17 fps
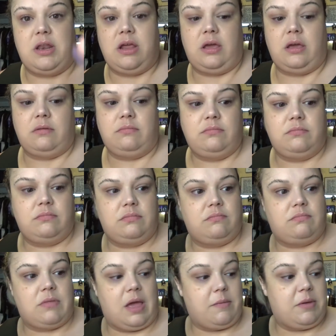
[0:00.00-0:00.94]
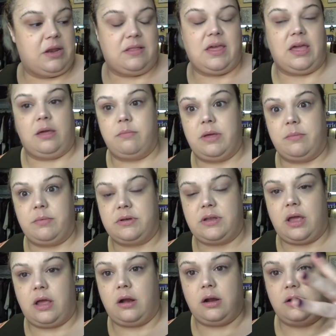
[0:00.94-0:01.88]
going to I'm going to take a paper
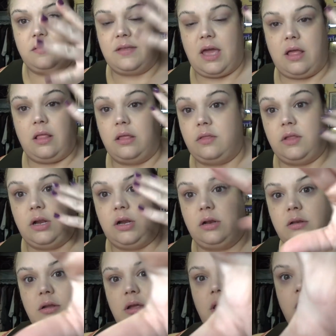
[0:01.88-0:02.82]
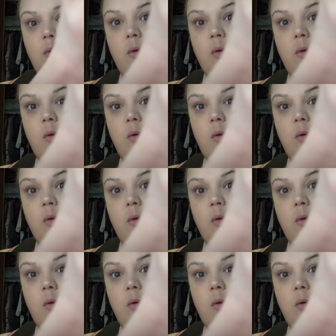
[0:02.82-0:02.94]
or a towel in there and kind